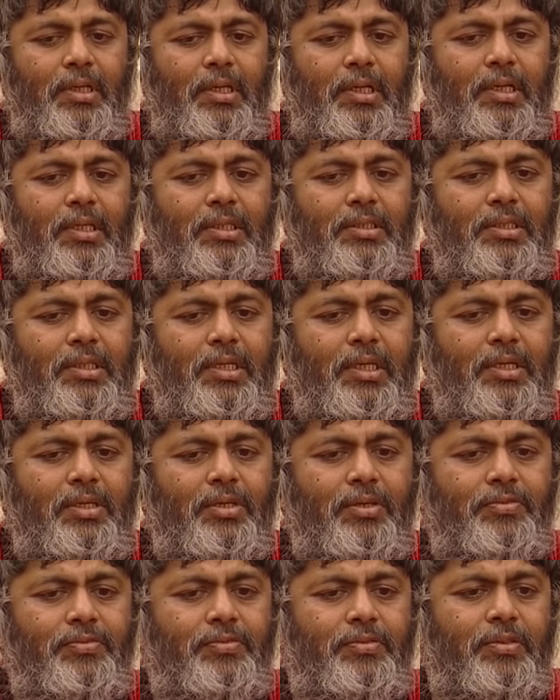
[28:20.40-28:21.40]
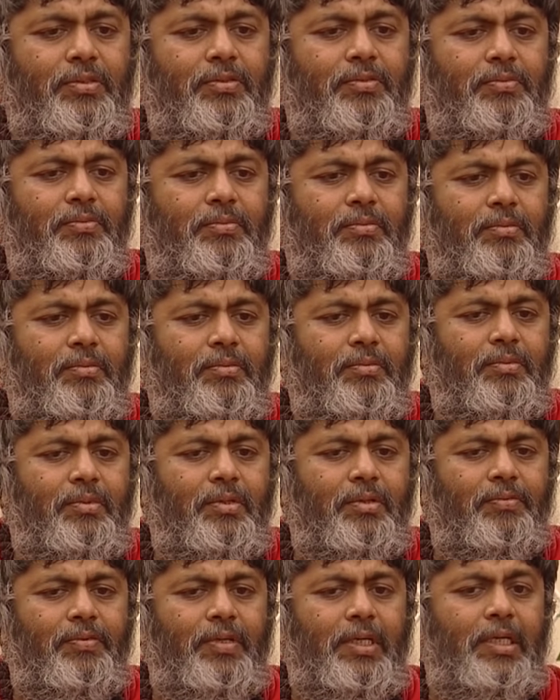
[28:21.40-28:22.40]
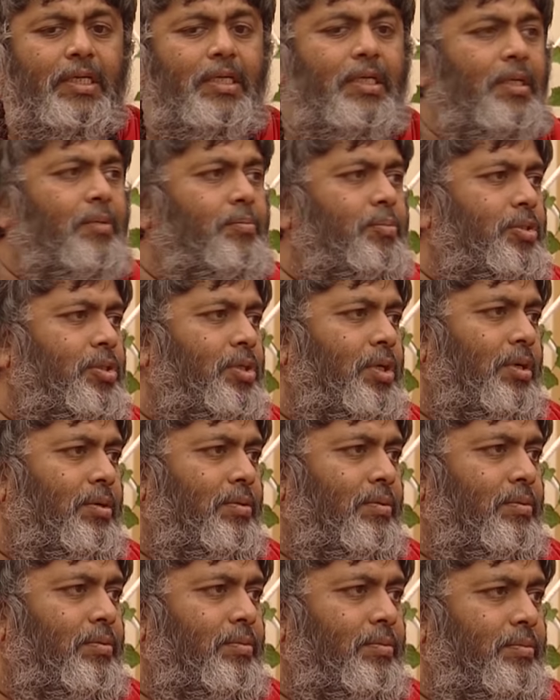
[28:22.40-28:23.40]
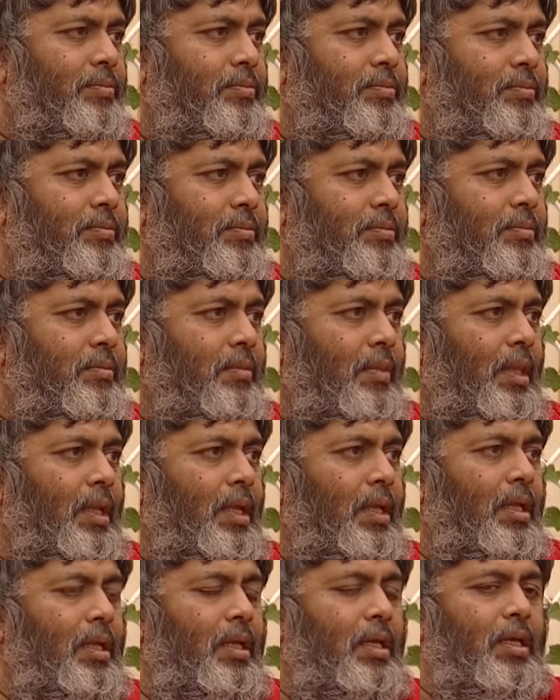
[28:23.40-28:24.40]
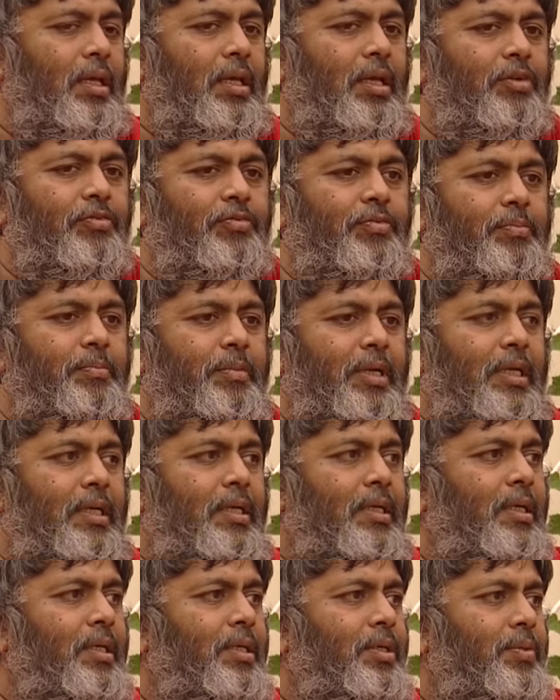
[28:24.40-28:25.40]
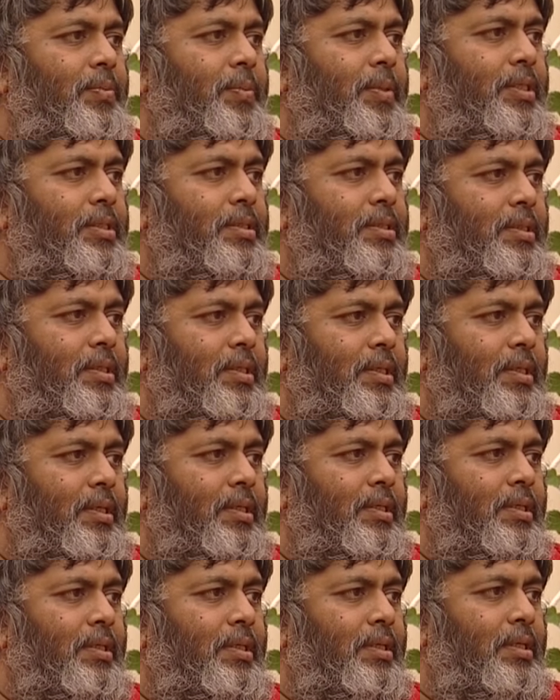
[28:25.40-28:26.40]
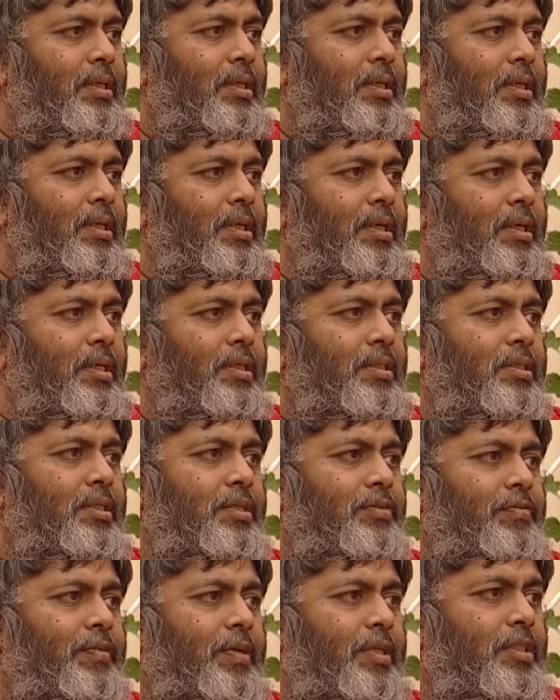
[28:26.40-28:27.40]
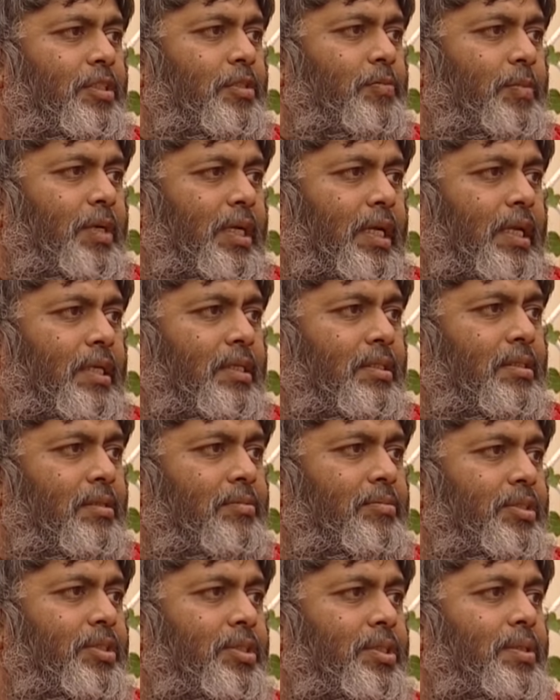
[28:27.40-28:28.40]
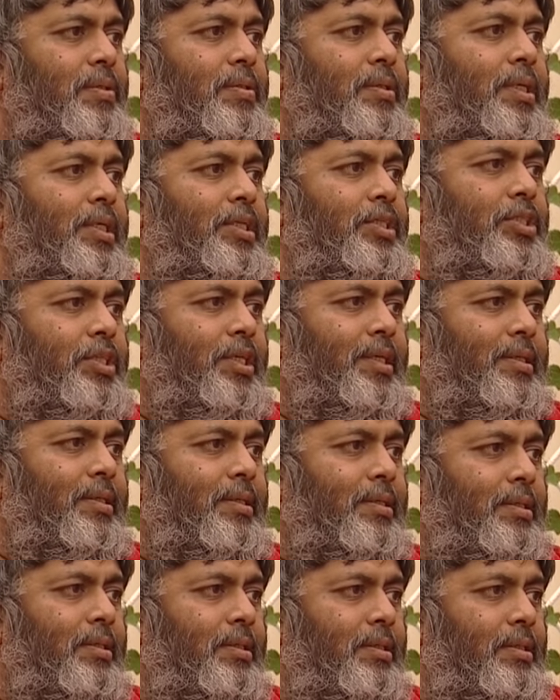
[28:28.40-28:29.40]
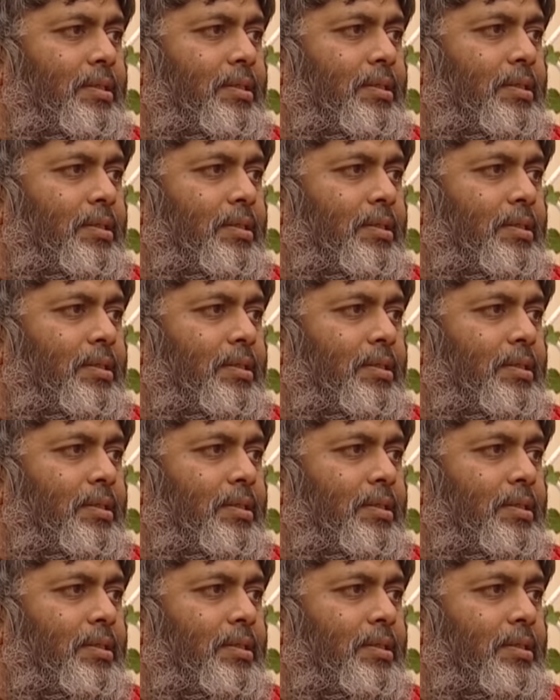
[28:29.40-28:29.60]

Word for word: in a state of uh, very deep sorrow, if medically you will see his defense mechanism is totally shattered